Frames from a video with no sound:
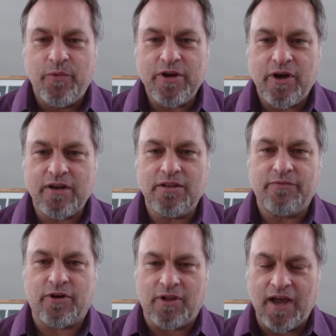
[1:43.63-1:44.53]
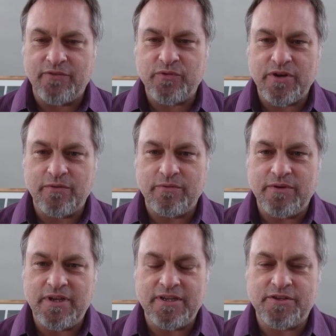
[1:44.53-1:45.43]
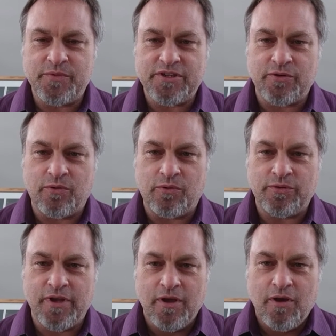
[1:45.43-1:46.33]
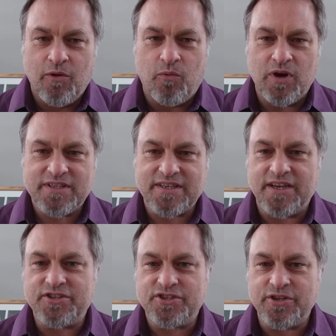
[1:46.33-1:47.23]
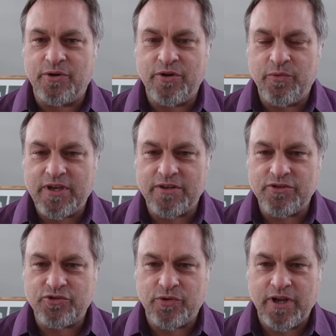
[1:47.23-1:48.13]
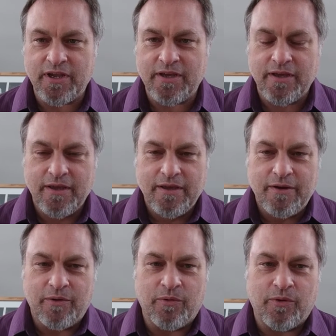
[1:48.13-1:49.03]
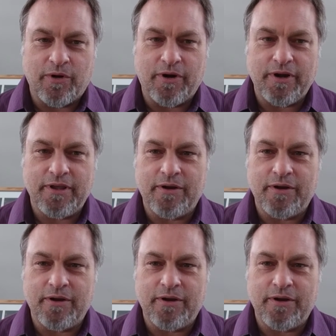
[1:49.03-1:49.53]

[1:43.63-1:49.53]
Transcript: We know how to live our lives. We don't need to be told what size soda we can drink, or